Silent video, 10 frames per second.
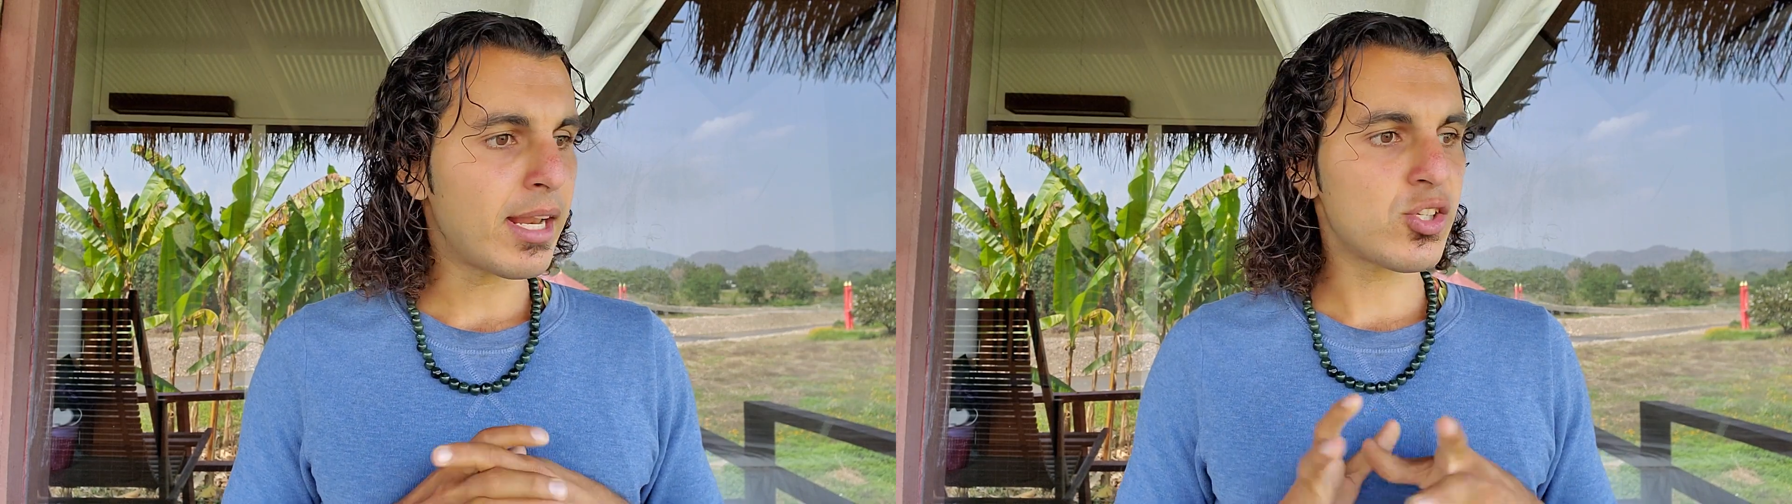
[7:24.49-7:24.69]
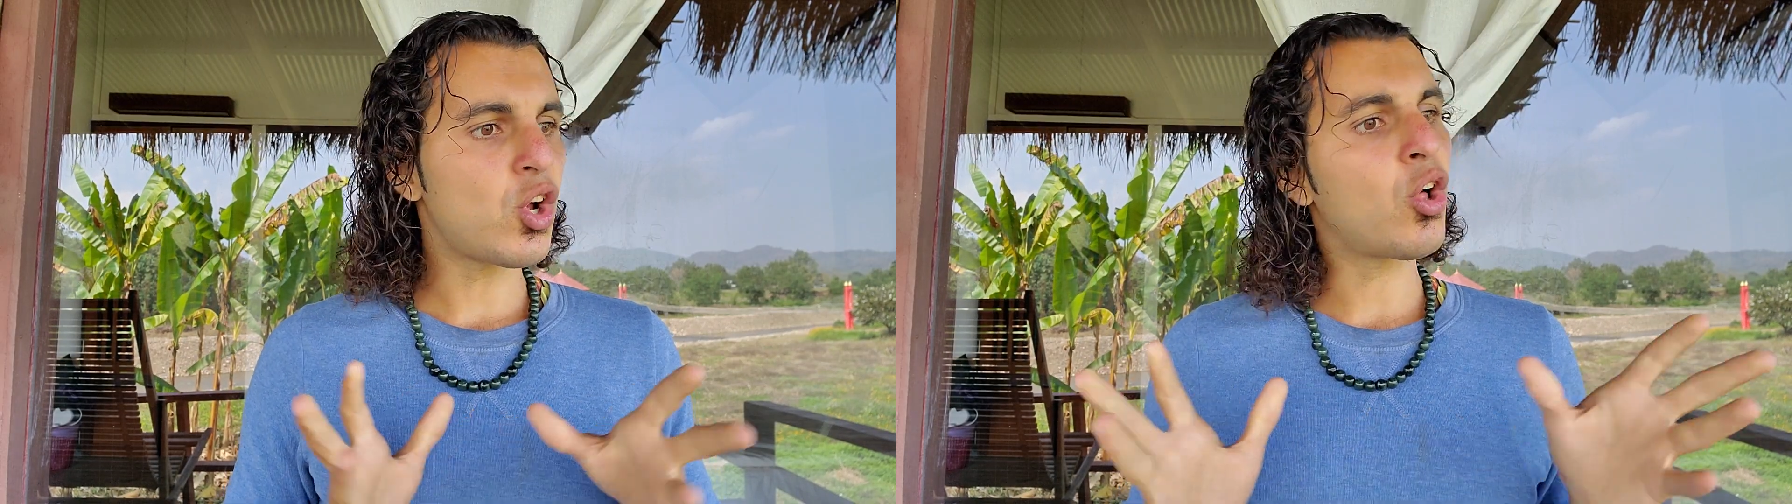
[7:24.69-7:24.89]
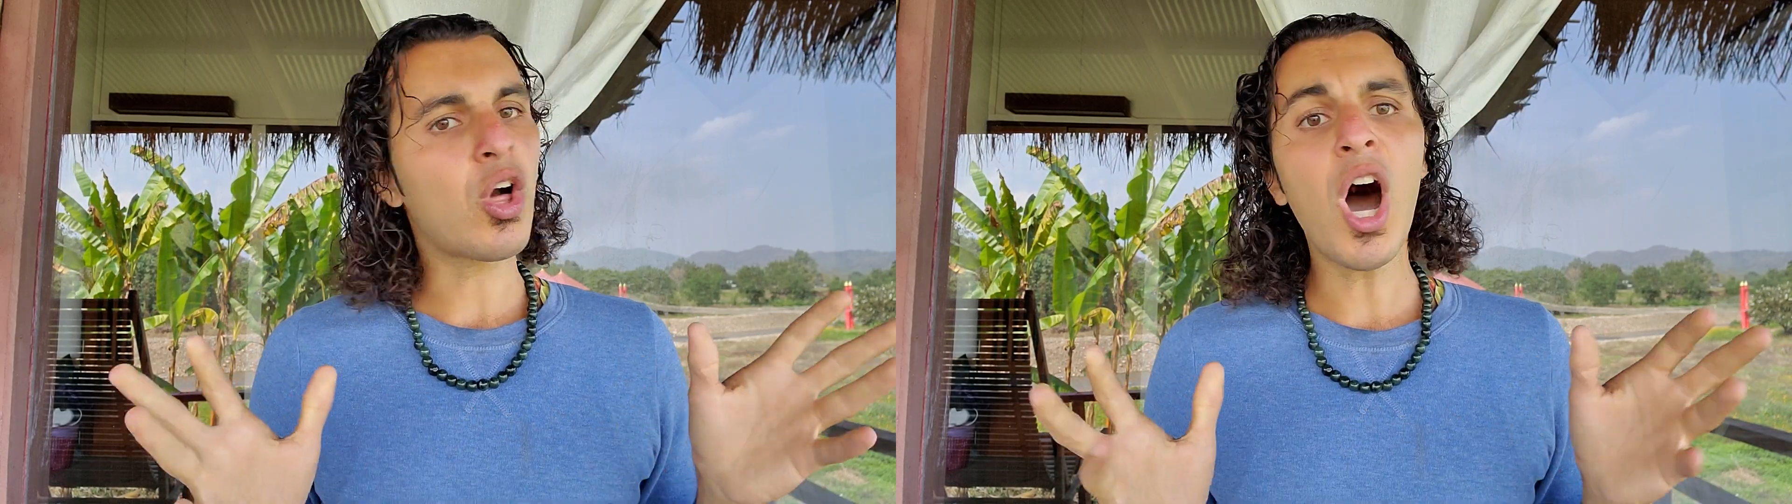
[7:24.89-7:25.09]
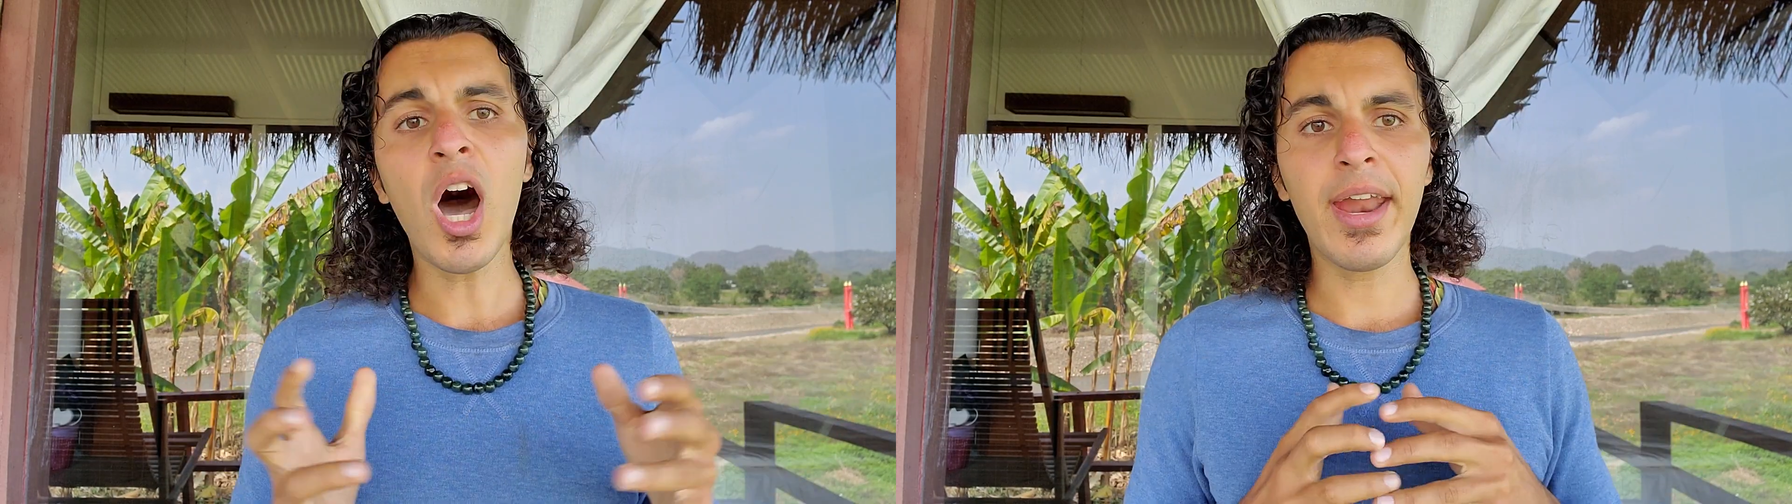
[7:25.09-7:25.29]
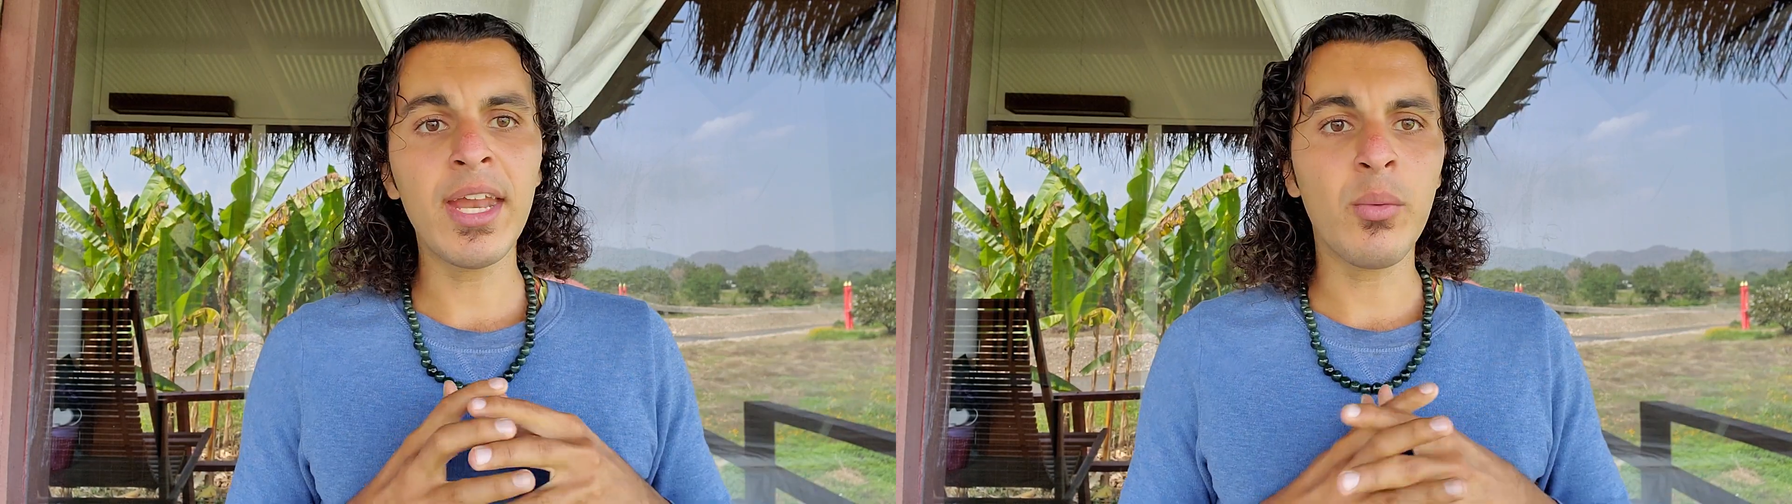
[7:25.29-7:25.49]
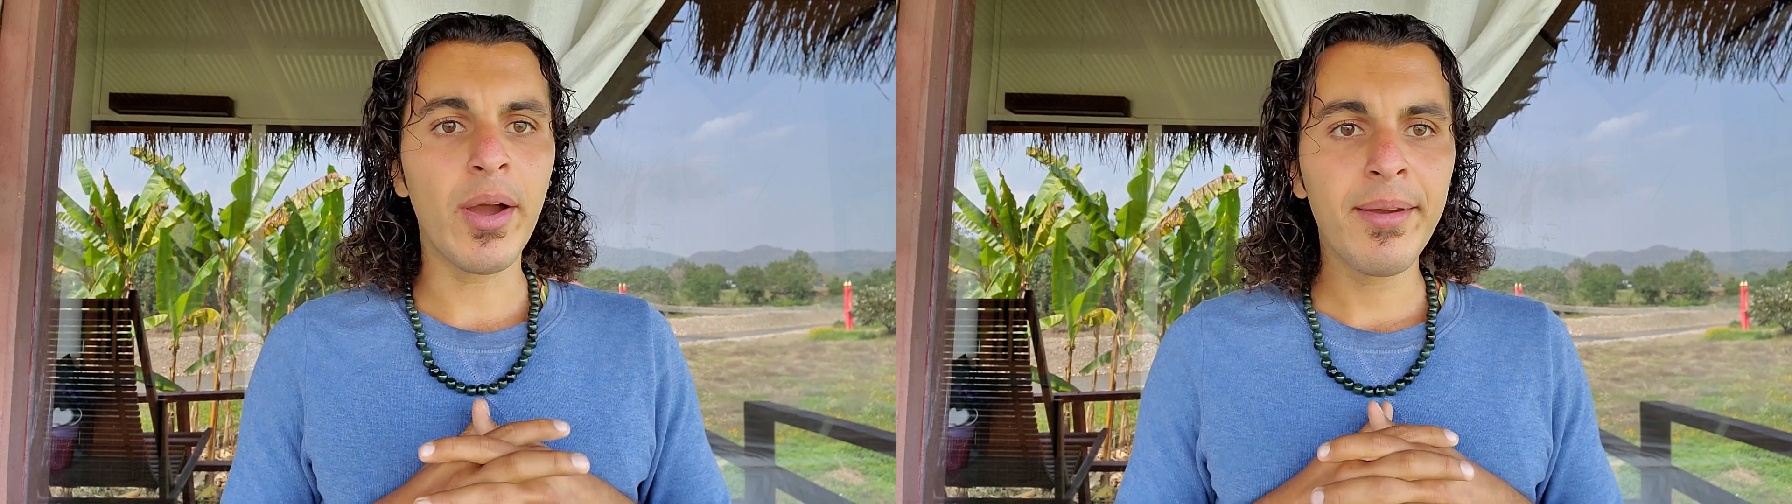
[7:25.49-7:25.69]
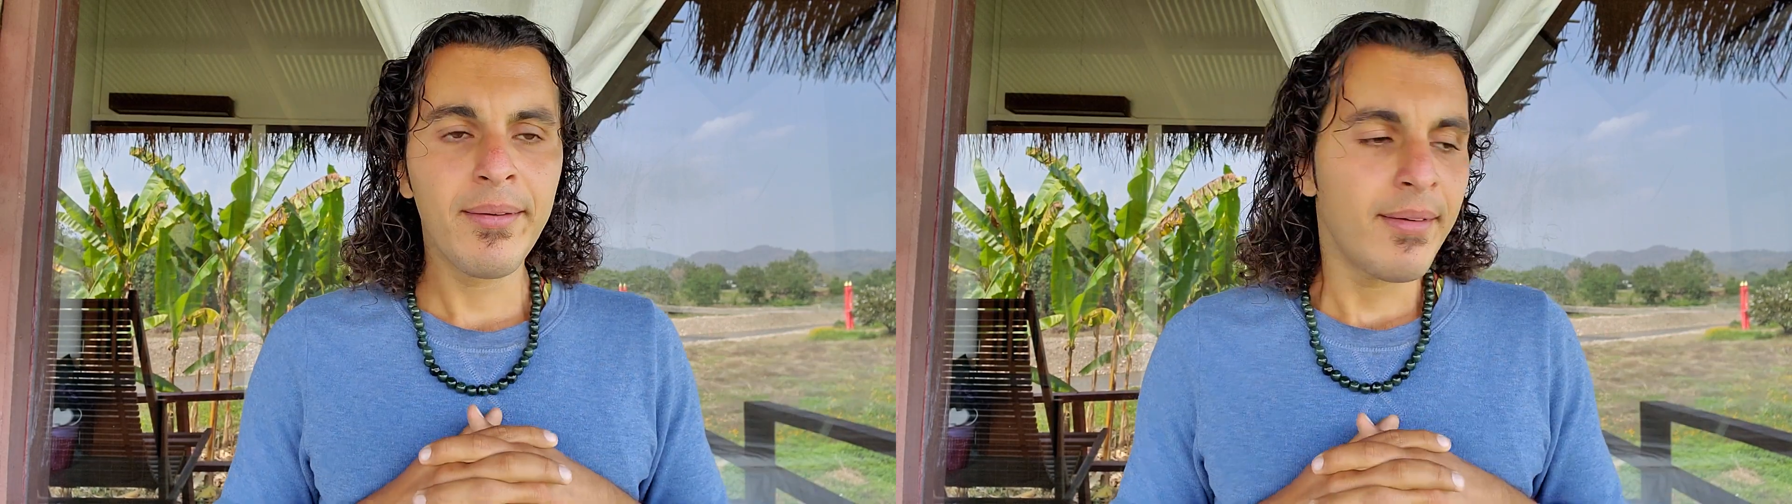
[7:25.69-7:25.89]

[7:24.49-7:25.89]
It's all God anyway.